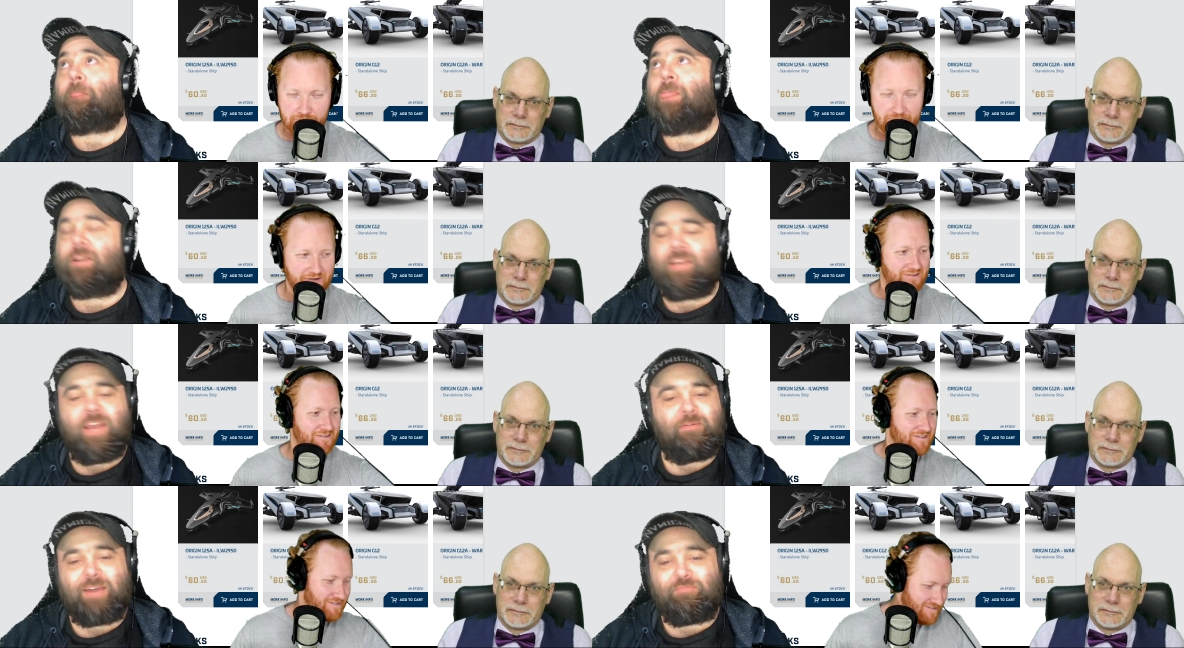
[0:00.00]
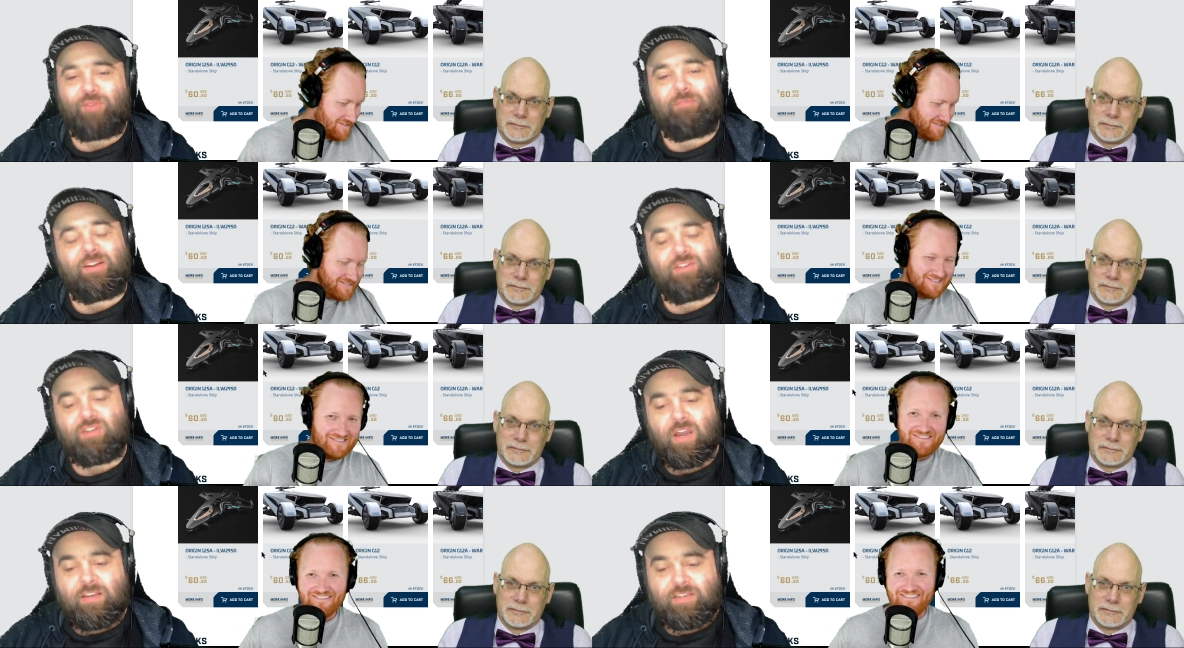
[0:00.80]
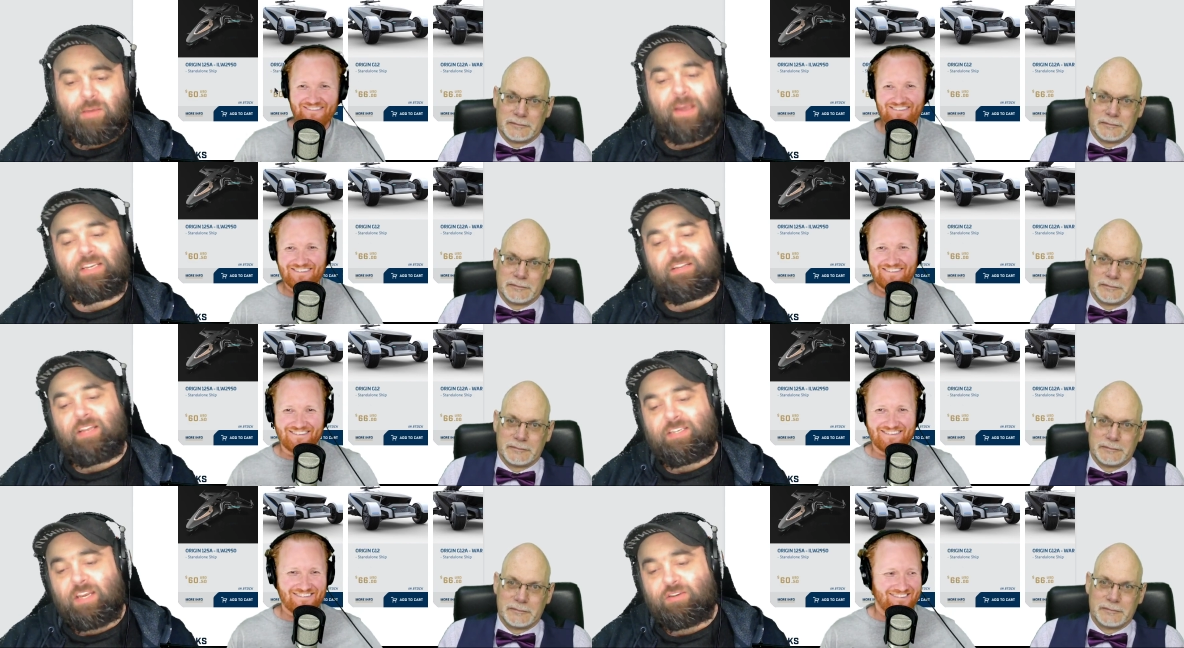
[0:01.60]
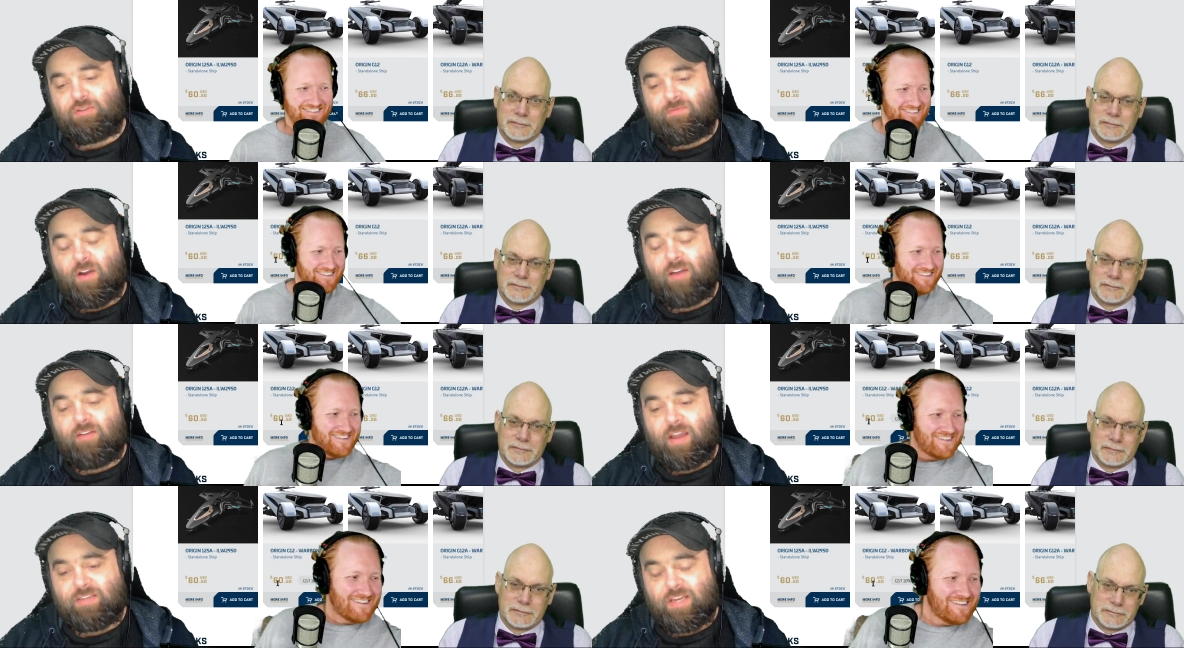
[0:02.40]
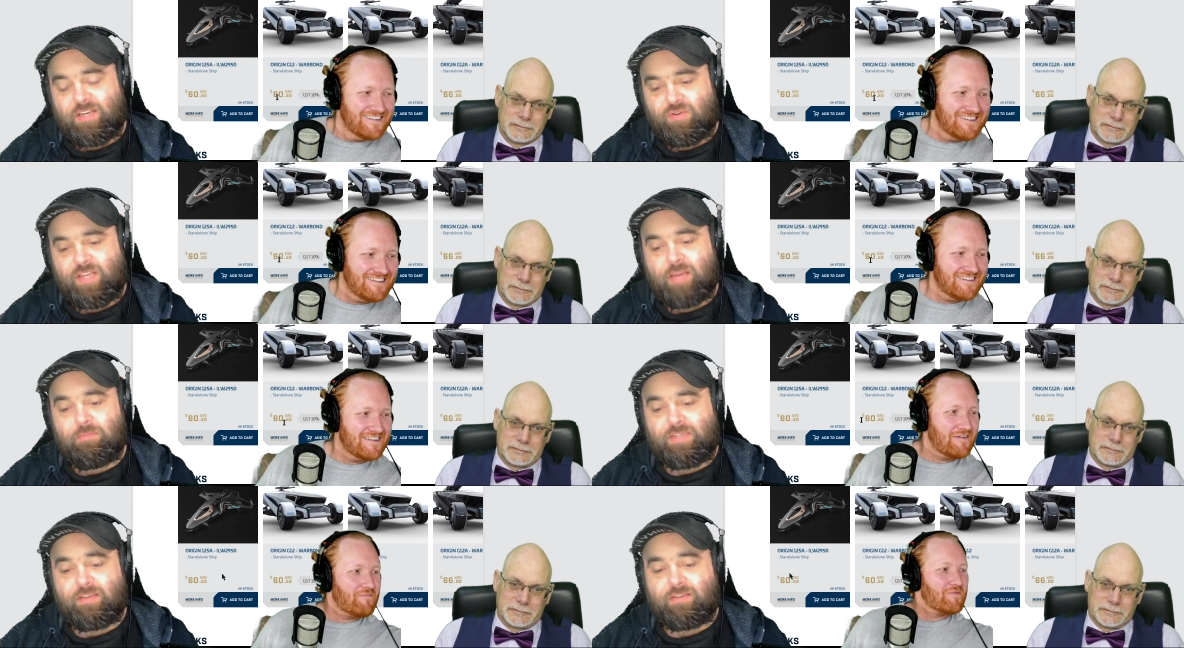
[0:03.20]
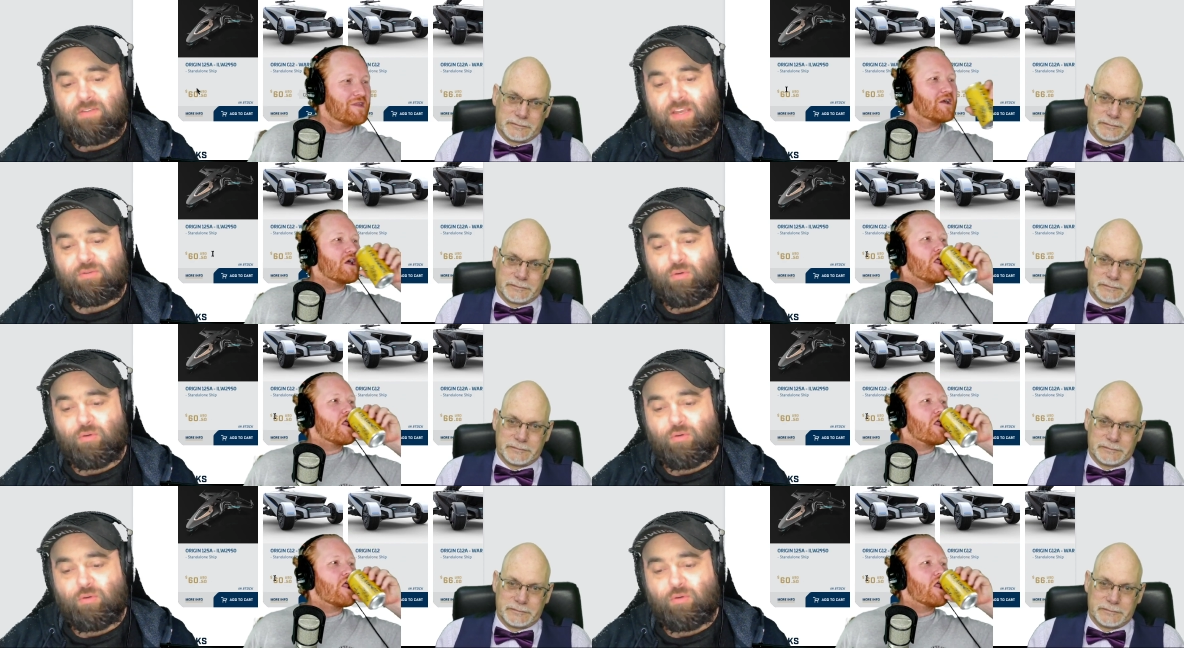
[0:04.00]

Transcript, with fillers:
Speaker 1: Yeah, yeah, pretty much. So basically, it's an extra five, it's an extra ten percent. So these are all